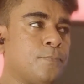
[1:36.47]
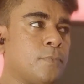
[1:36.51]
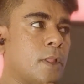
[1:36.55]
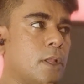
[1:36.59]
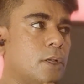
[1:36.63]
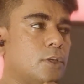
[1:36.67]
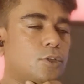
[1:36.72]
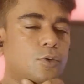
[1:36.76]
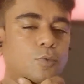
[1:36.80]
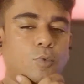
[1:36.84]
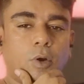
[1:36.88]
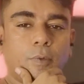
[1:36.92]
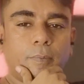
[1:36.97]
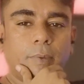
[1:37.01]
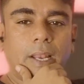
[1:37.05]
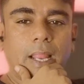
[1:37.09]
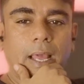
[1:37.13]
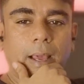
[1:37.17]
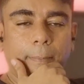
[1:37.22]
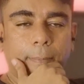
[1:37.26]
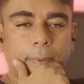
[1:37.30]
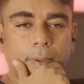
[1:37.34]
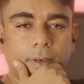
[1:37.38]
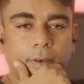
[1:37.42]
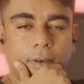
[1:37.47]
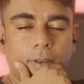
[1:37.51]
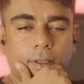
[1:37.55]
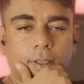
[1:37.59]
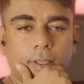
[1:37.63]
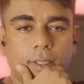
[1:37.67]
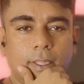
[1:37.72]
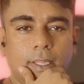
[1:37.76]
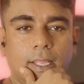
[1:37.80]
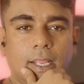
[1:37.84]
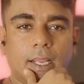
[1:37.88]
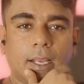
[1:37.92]
so what will happen?
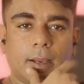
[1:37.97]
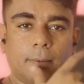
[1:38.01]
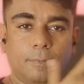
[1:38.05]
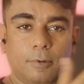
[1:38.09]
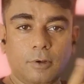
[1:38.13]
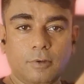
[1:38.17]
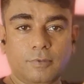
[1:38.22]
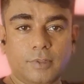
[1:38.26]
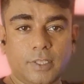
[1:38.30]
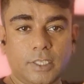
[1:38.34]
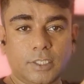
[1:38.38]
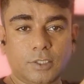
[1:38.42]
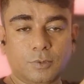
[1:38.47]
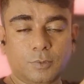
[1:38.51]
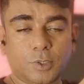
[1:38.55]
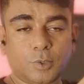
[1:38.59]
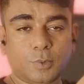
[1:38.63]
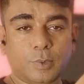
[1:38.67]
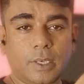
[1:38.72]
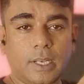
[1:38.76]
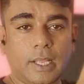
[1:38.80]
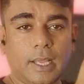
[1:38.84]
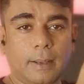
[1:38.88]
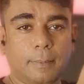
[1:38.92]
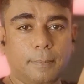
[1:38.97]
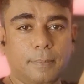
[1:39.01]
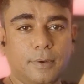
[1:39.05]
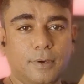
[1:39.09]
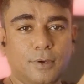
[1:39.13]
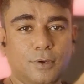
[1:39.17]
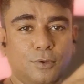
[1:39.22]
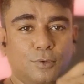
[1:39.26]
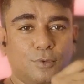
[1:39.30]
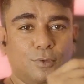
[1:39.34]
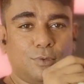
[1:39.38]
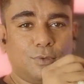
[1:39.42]
There are a couple of things which will happen
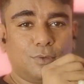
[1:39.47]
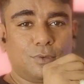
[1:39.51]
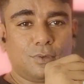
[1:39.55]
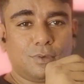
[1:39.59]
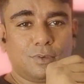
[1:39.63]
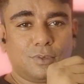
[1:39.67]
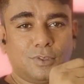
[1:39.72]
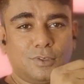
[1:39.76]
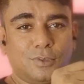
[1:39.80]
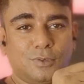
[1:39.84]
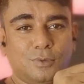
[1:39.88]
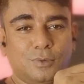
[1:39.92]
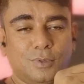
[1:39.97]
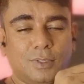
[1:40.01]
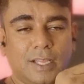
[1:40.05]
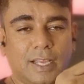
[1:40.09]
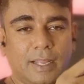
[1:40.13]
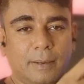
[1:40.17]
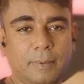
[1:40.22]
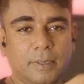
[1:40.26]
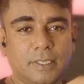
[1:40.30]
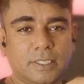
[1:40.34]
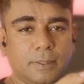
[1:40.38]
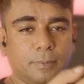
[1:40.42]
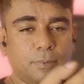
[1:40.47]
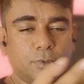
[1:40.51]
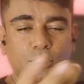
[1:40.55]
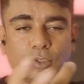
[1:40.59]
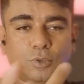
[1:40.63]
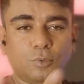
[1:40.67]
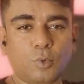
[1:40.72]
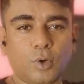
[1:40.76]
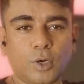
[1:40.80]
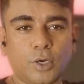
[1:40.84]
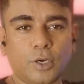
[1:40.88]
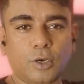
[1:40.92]
to that place. Suppose
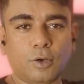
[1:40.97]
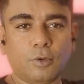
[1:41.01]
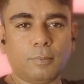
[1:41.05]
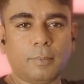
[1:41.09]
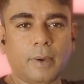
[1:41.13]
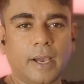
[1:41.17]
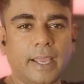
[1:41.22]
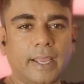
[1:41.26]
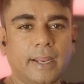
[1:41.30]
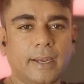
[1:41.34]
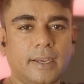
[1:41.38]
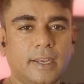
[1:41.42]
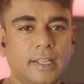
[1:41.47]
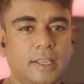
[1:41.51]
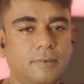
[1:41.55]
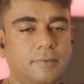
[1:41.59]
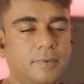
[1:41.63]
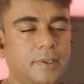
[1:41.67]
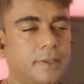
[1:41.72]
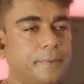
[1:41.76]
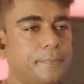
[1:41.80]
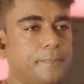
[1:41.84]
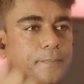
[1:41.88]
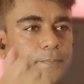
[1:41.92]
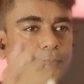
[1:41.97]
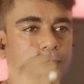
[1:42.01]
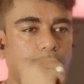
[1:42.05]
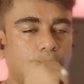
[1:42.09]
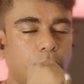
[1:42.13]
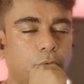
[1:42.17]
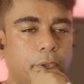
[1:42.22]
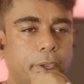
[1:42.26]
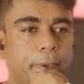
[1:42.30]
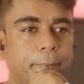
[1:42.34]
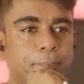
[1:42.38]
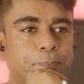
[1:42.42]
you wanted to buy a TV,
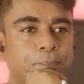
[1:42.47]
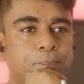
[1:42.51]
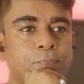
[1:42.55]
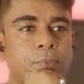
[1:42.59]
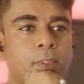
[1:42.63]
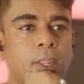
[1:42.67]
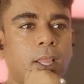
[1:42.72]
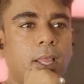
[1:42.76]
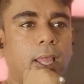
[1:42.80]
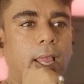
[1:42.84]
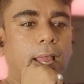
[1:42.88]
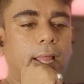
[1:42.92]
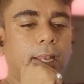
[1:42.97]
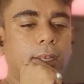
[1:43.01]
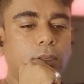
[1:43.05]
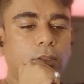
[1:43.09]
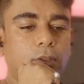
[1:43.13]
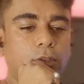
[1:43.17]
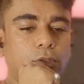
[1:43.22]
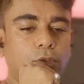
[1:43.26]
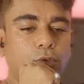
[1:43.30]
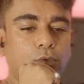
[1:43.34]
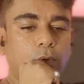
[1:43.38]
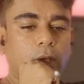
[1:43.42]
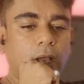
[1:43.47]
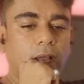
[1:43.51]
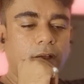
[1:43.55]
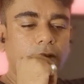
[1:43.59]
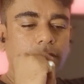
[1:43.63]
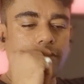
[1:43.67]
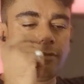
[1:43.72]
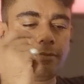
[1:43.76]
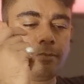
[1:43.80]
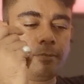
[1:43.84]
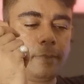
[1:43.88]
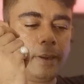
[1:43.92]
okay, and you
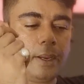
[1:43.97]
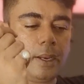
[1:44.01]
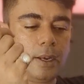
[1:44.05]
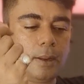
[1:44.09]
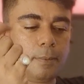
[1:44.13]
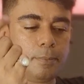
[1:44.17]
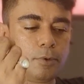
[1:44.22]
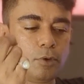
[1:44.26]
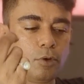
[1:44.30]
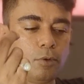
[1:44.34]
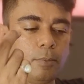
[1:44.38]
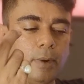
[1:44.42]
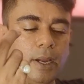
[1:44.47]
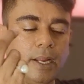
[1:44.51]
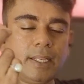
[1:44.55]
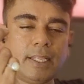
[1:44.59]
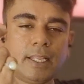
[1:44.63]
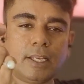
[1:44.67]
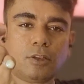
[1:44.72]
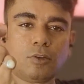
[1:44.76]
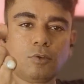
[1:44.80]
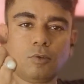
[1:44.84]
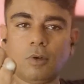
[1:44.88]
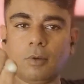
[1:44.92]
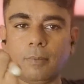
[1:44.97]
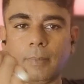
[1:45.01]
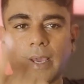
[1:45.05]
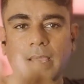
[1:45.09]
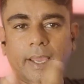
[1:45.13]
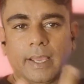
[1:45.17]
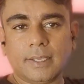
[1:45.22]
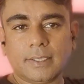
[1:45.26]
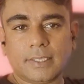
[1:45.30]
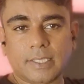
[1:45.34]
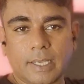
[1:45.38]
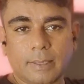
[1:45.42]
have made up your mind that you will buy
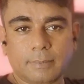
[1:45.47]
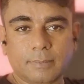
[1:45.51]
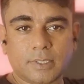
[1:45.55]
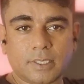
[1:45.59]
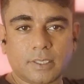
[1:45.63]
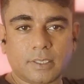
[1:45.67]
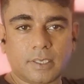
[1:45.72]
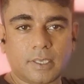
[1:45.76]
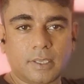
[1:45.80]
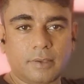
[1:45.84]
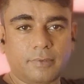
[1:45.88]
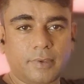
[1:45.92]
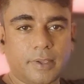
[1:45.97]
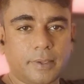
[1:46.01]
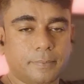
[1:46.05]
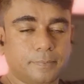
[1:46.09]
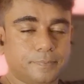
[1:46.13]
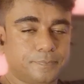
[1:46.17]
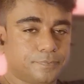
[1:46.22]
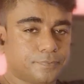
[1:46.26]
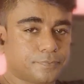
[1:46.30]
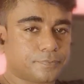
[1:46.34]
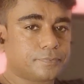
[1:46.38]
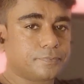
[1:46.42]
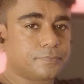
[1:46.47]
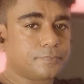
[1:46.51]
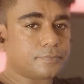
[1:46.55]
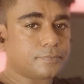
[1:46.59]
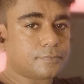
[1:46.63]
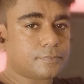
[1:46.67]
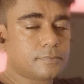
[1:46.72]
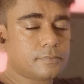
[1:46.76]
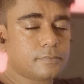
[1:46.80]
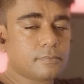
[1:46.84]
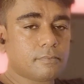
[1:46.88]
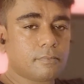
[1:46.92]
a Samsung TV,
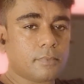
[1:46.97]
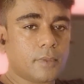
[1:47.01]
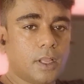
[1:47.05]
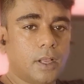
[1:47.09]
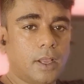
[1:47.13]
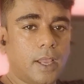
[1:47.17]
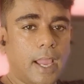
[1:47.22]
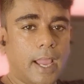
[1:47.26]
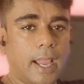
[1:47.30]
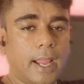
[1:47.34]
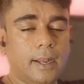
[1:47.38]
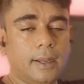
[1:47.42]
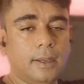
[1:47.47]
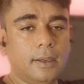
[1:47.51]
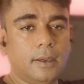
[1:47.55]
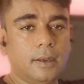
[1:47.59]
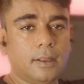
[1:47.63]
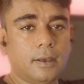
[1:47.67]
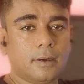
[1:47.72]
and